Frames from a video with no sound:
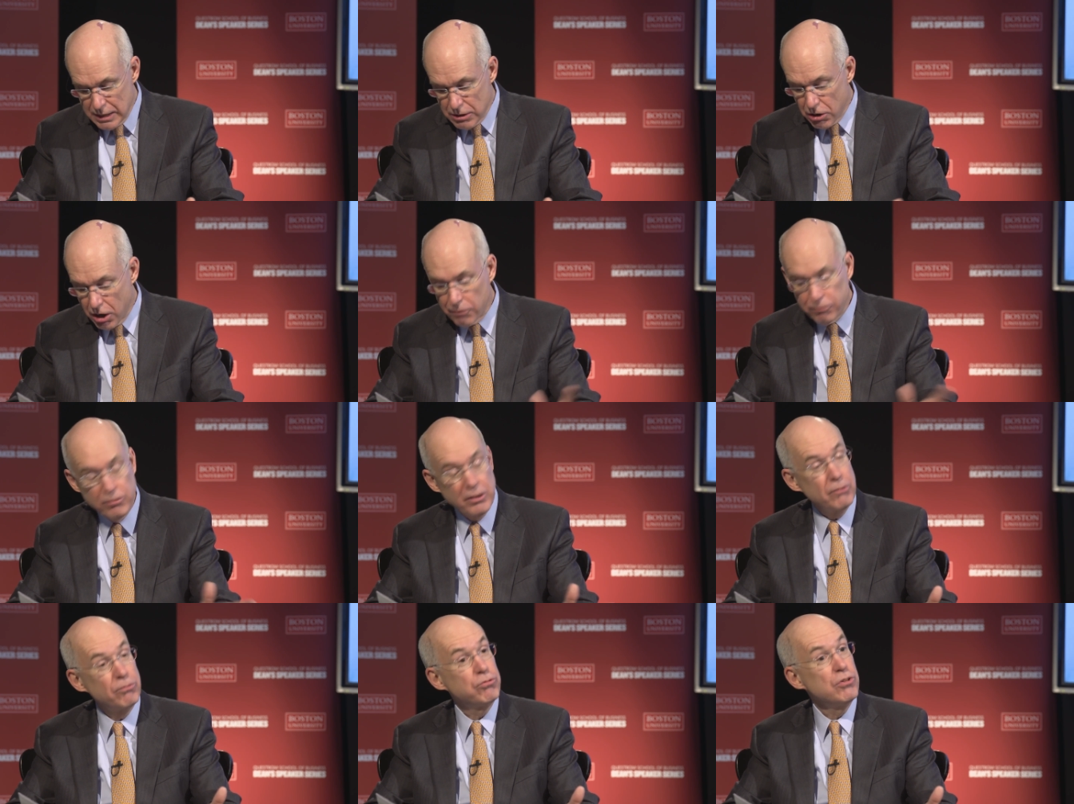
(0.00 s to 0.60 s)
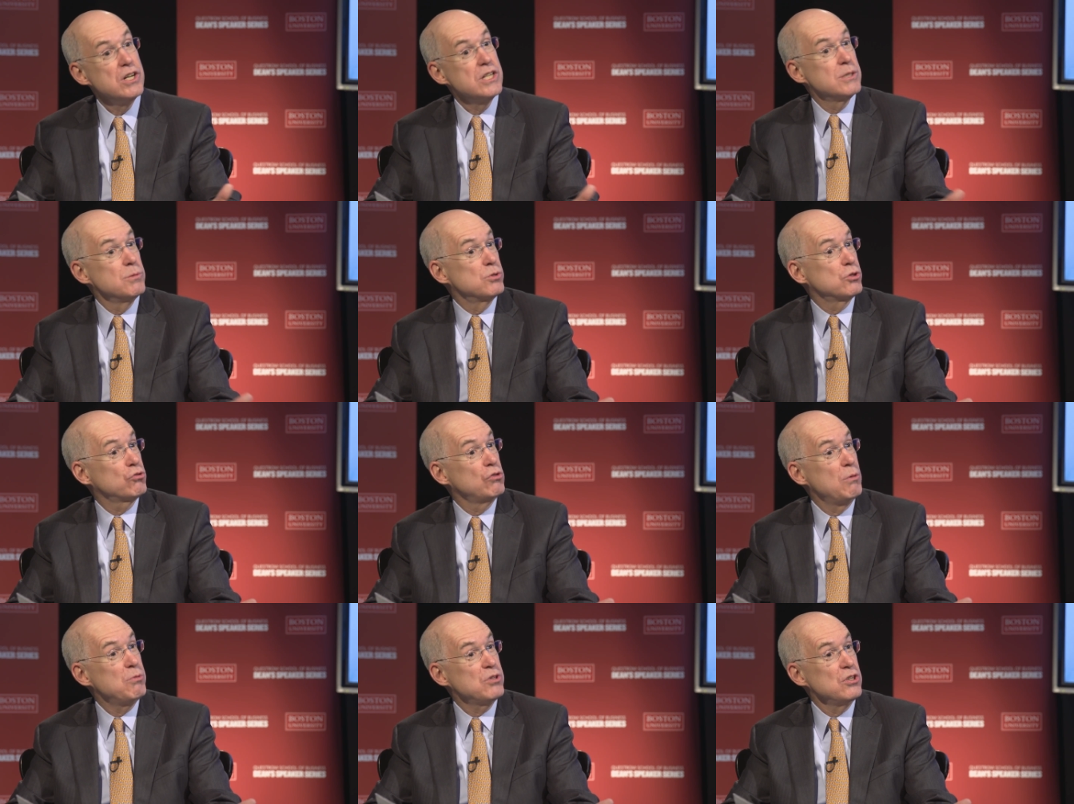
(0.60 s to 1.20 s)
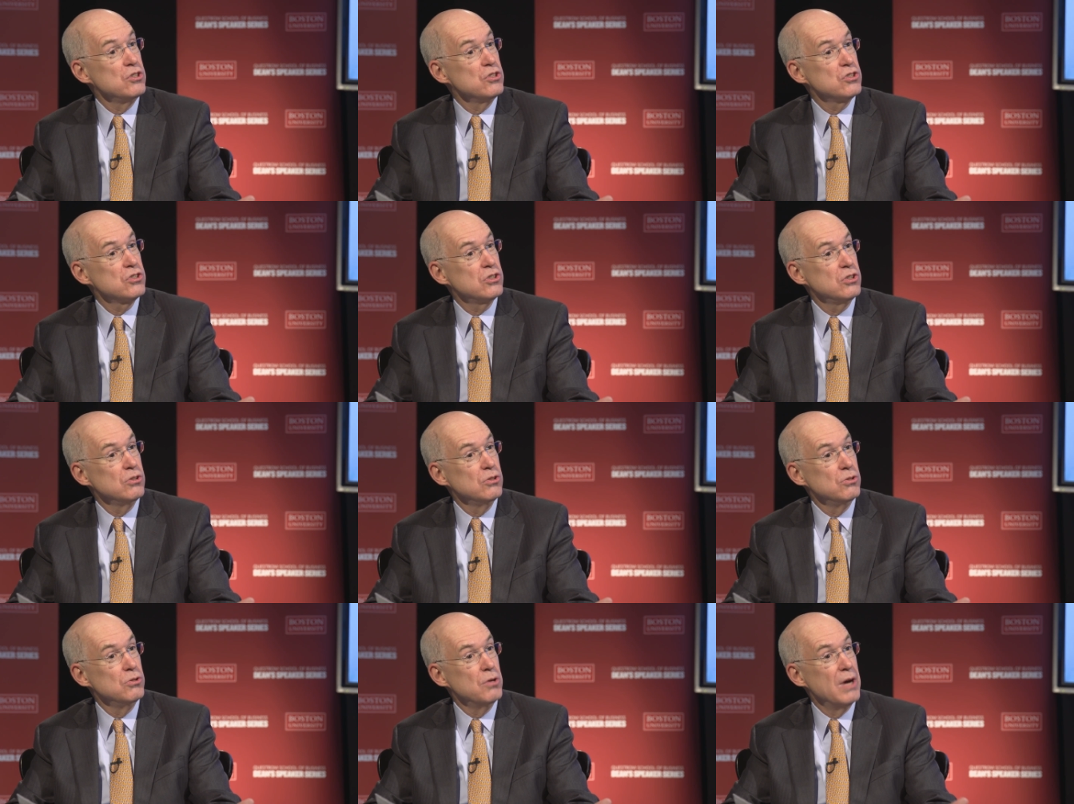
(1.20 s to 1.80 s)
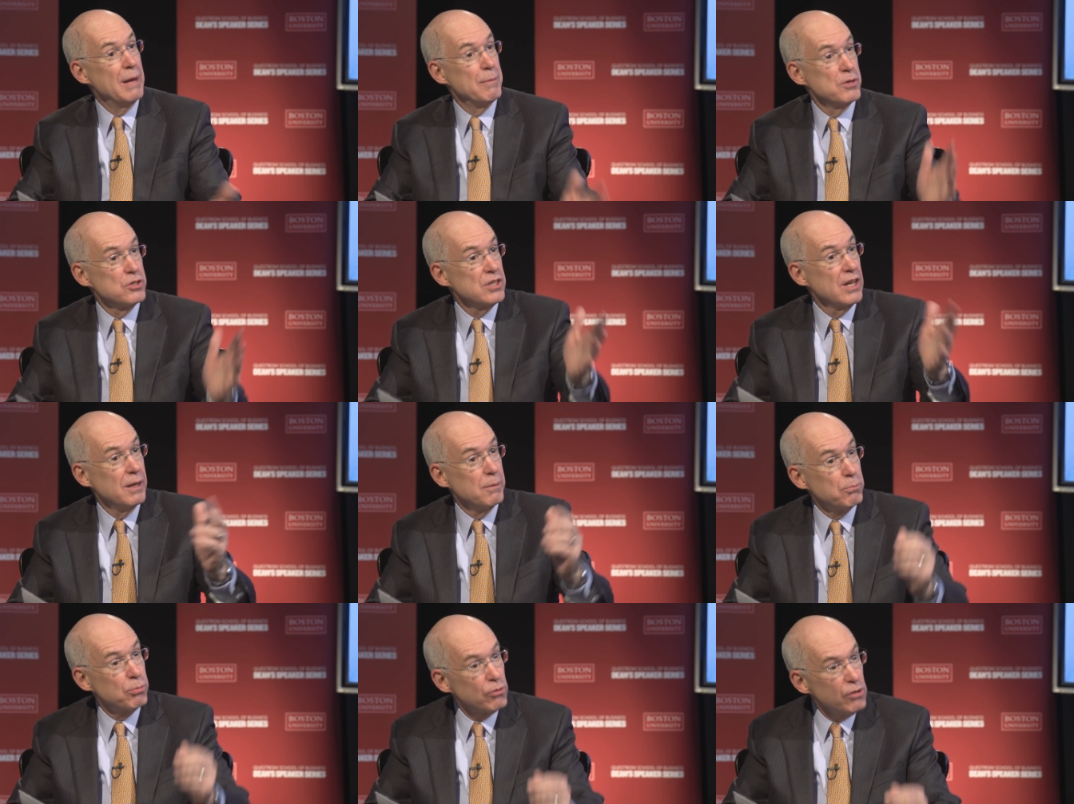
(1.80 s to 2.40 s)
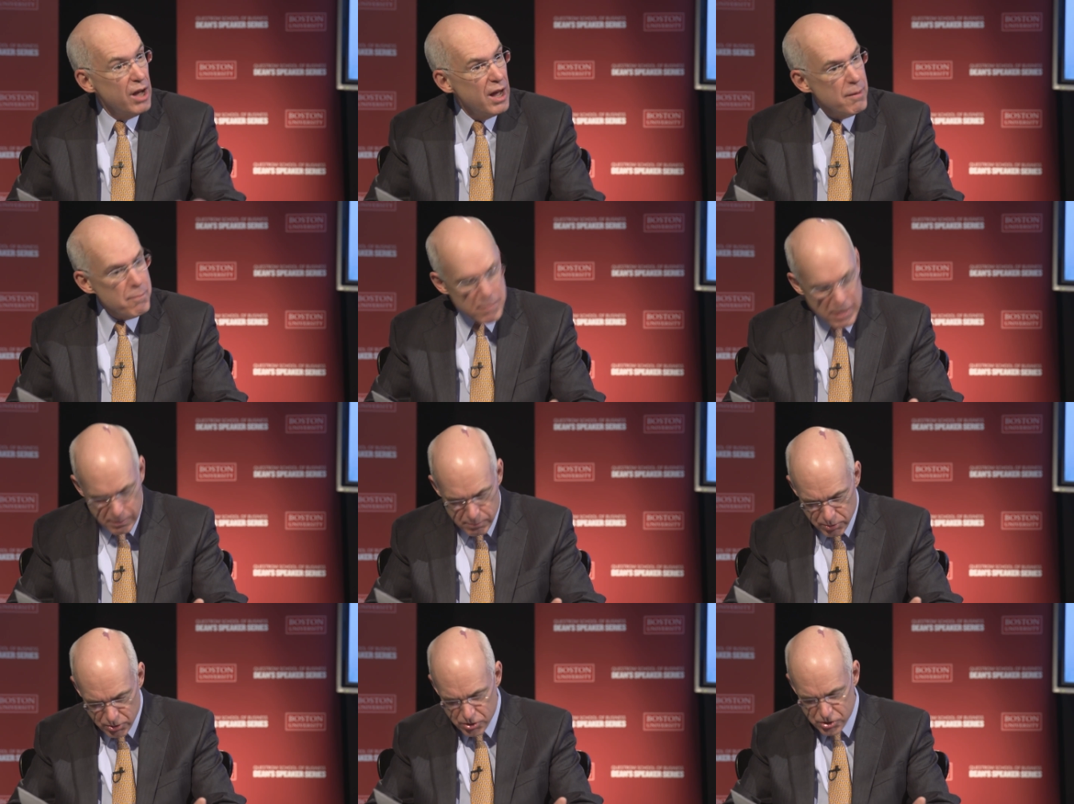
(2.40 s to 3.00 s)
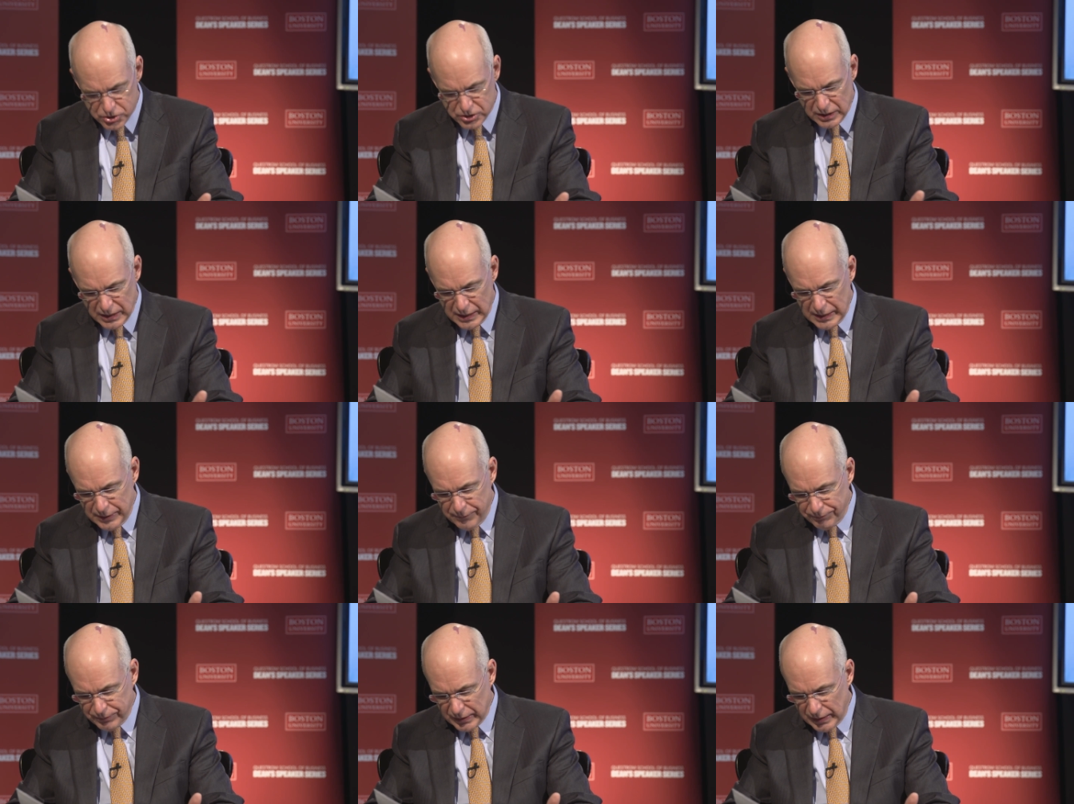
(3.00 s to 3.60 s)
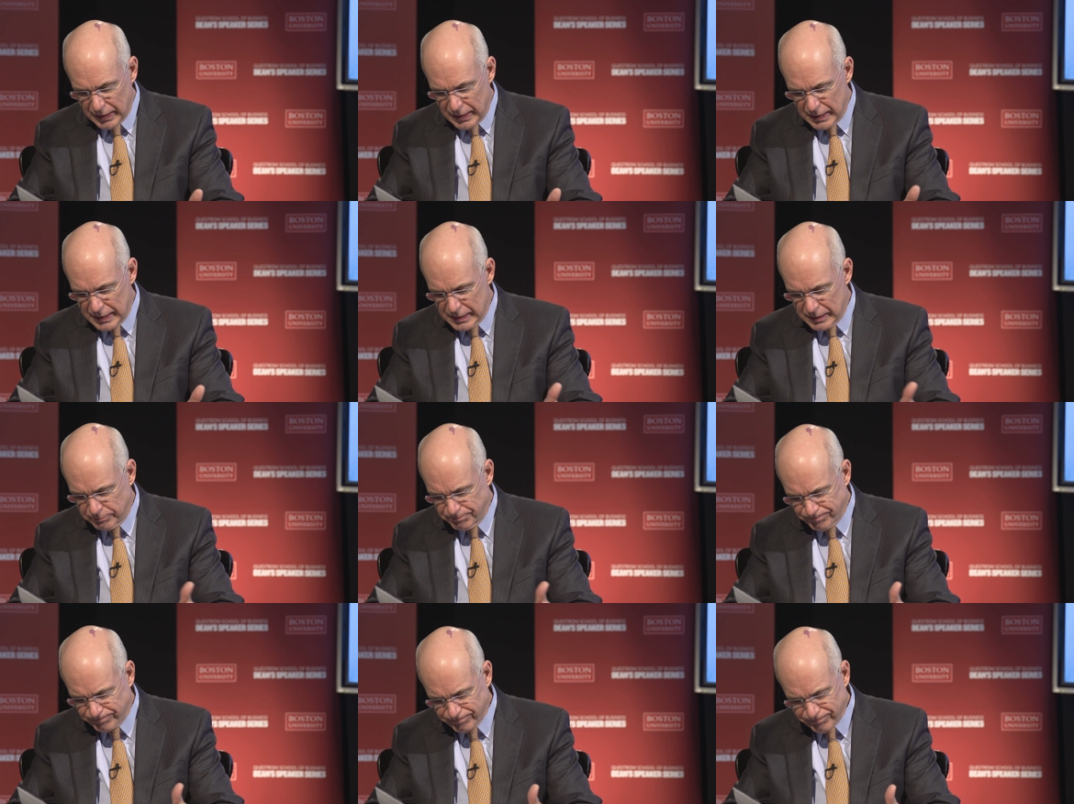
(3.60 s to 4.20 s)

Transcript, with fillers: offering free subscriptions to Amazon Prime members. Uh,